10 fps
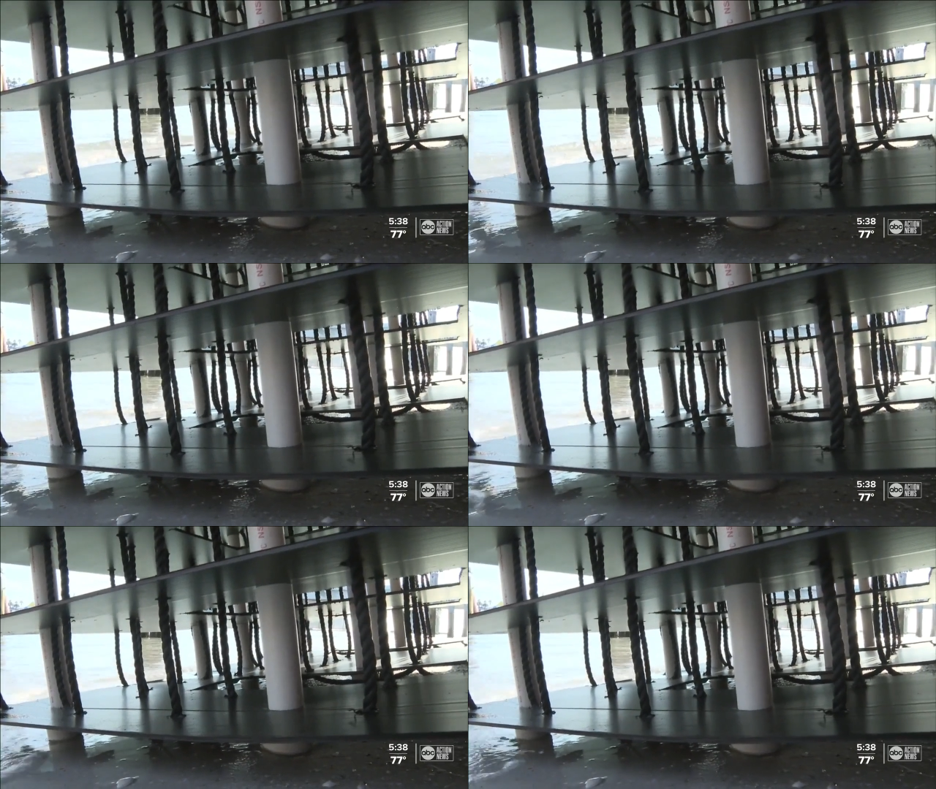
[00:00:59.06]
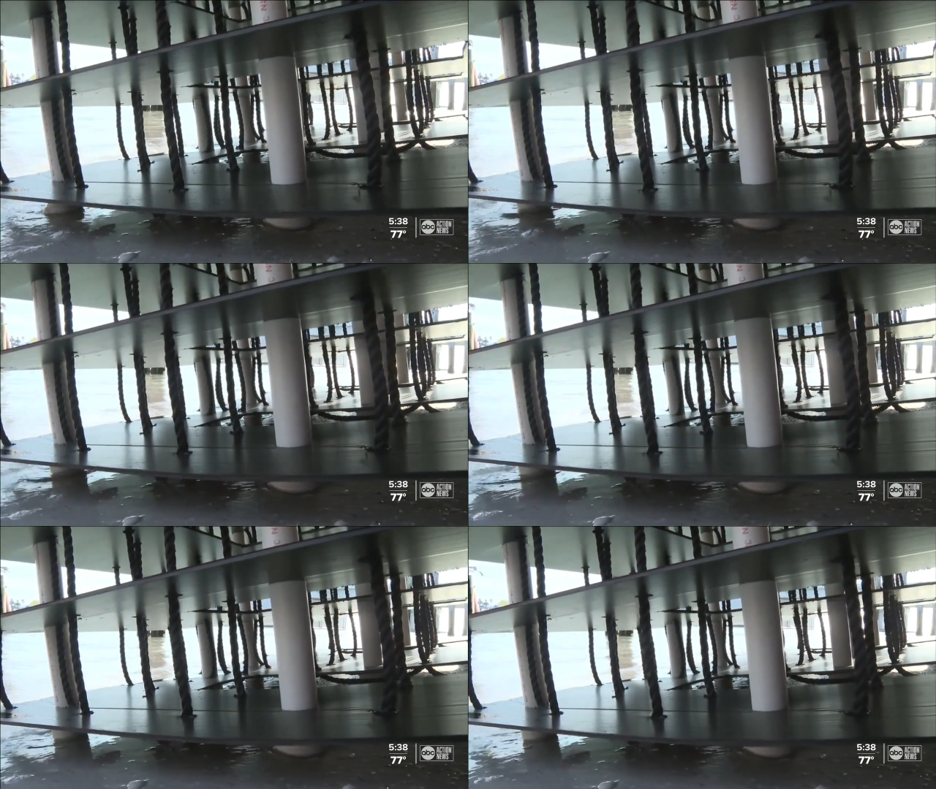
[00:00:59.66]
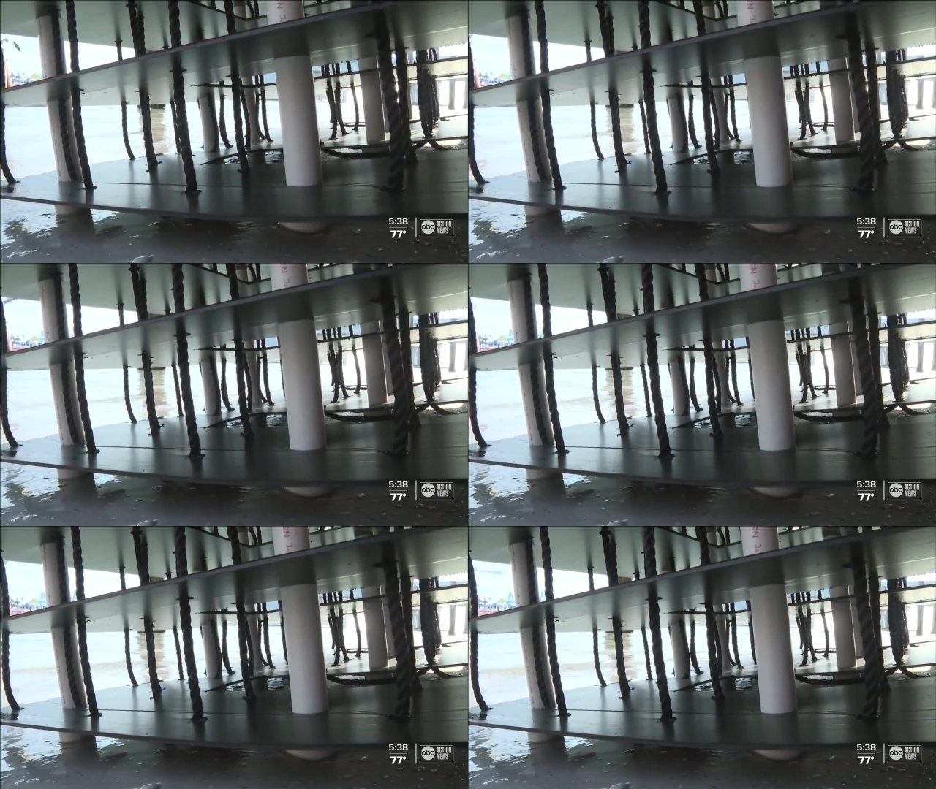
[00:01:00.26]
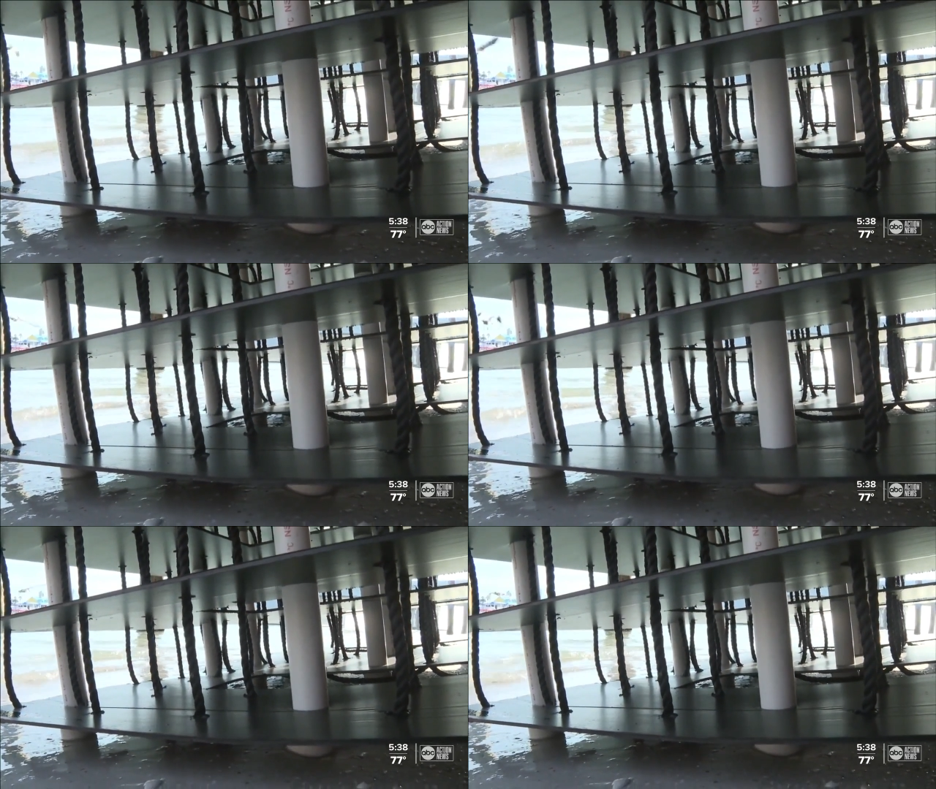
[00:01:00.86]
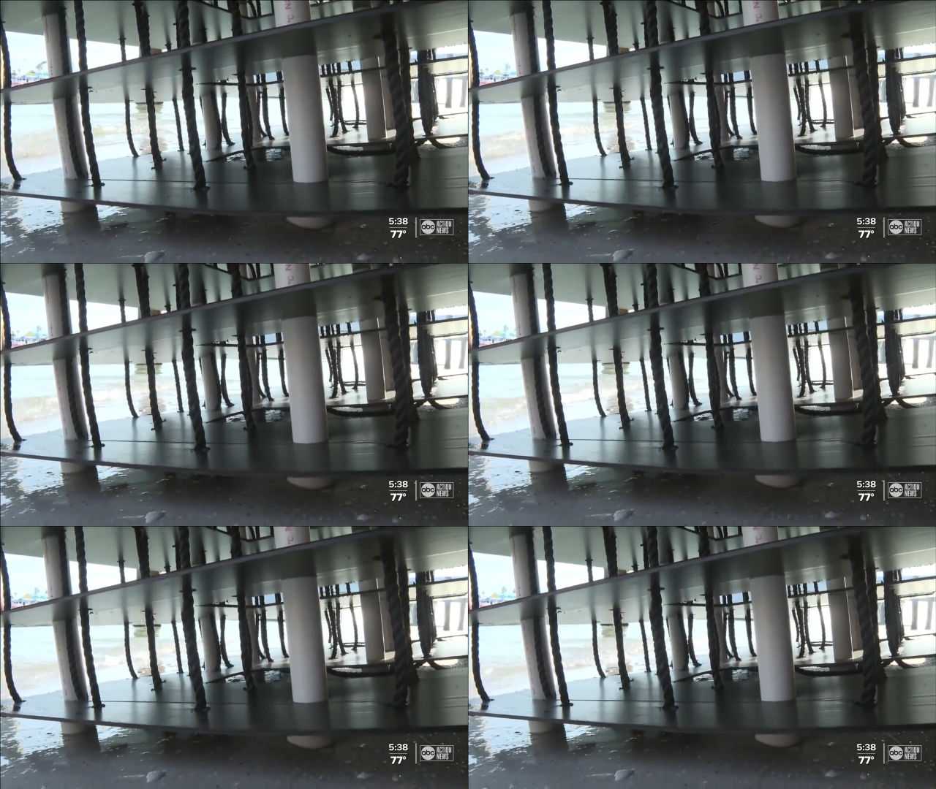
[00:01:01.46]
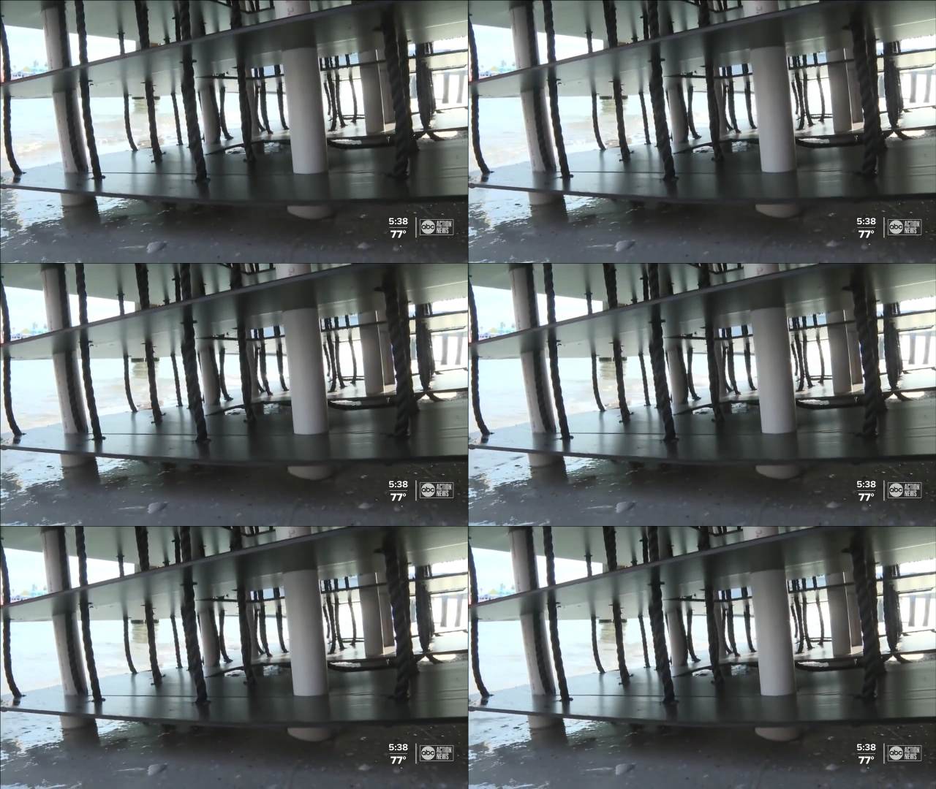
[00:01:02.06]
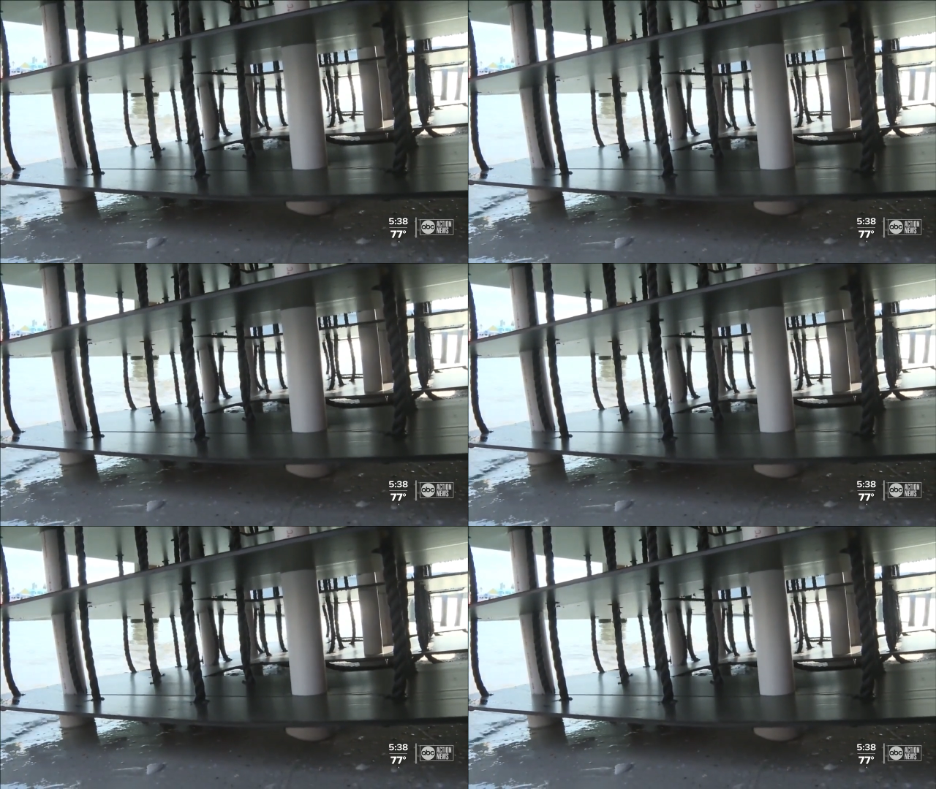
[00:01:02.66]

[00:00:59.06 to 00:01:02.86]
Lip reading: [unreadable: no face in view]